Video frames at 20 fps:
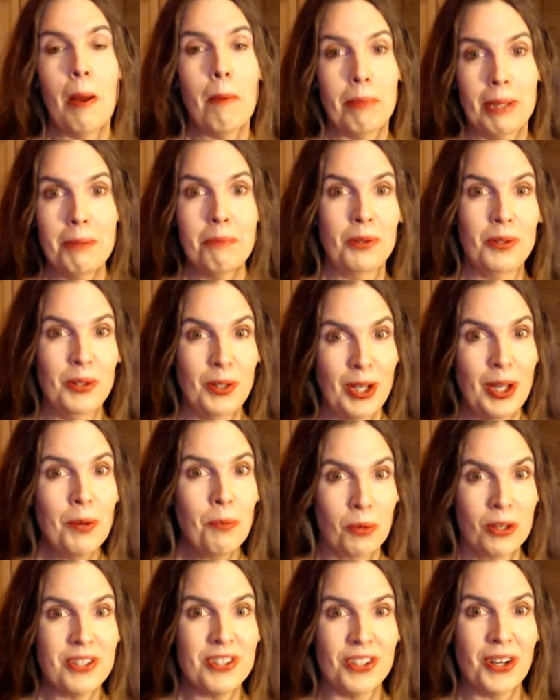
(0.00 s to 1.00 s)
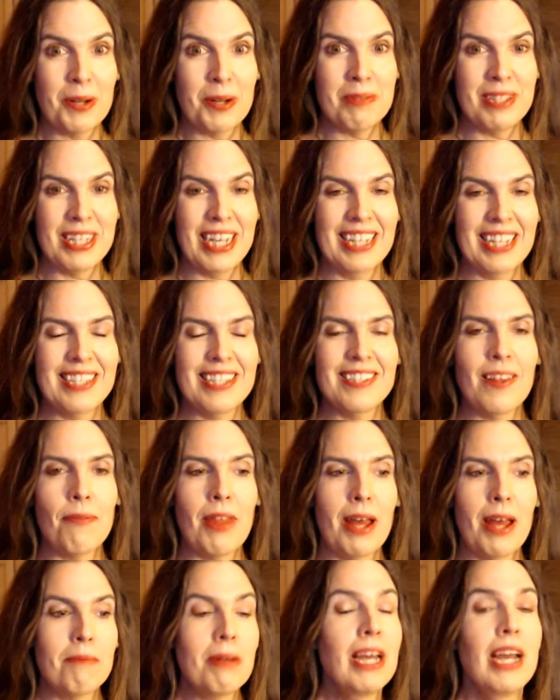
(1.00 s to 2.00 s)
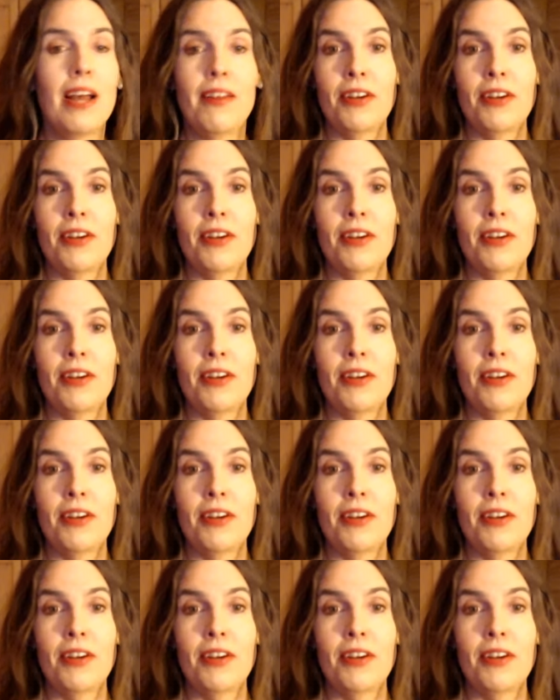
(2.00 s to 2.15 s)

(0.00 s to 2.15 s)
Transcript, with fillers: people in worse circumstances than them.